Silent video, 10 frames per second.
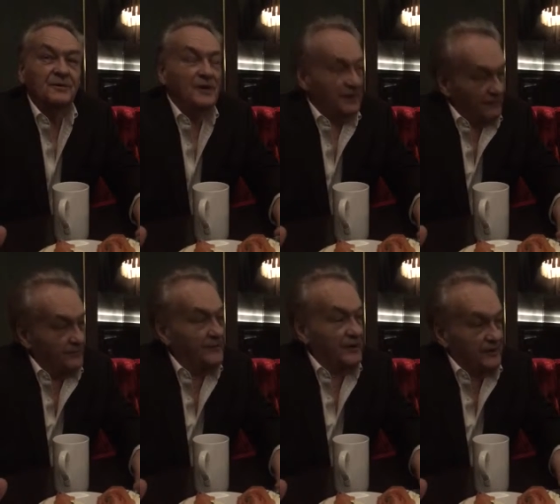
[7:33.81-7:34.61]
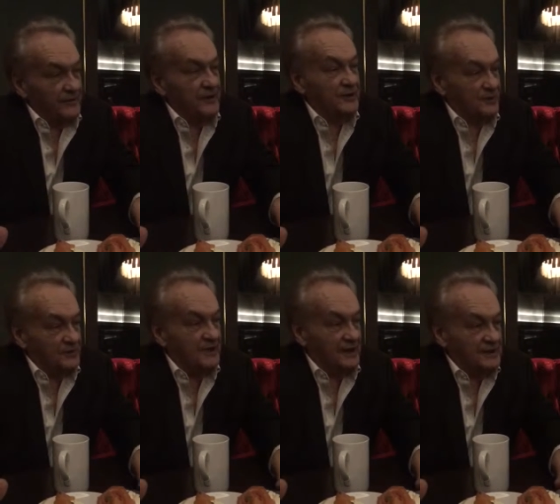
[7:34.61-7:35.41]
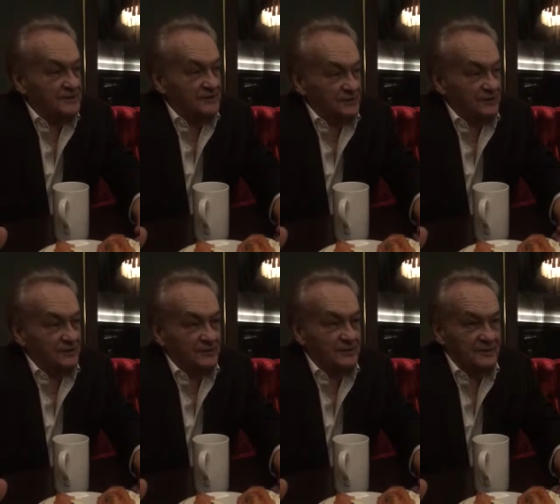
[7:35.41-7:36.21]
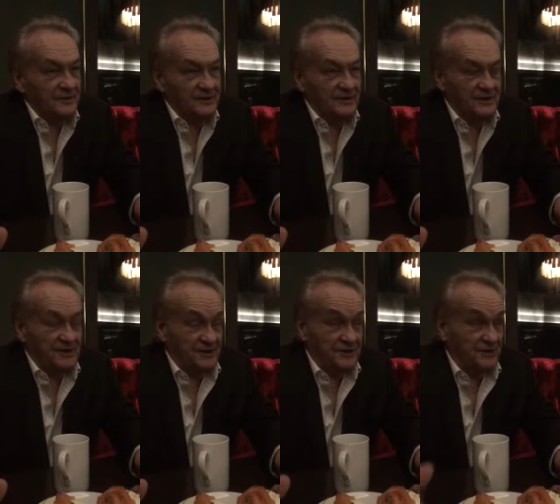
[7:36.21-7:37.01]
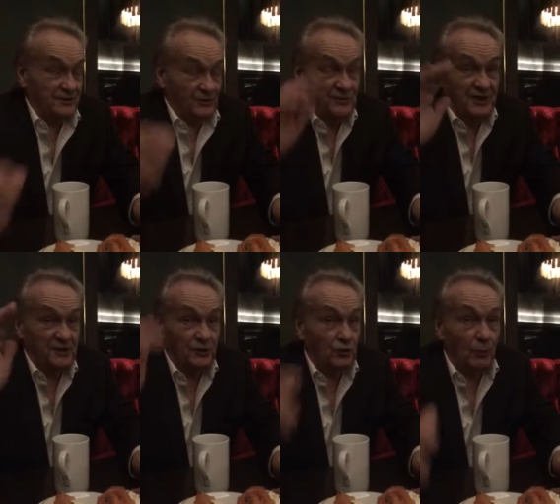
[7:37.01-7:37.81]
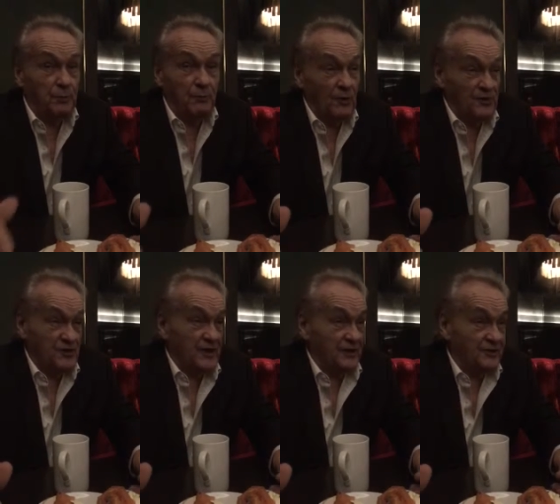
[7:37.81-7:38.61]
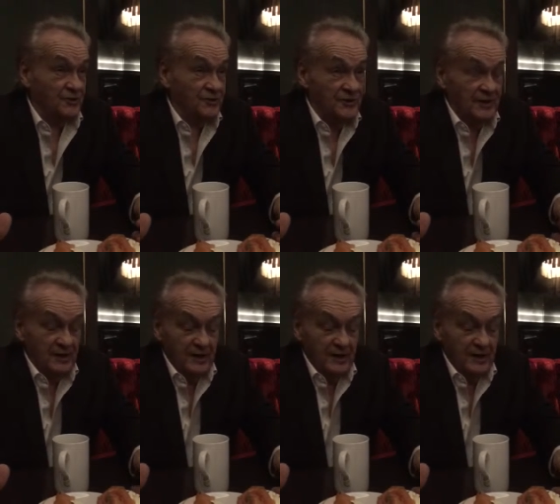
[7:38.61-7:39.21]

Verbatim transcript: we had a very, very good cast, you know. Uh, is, those are the top Polish actors.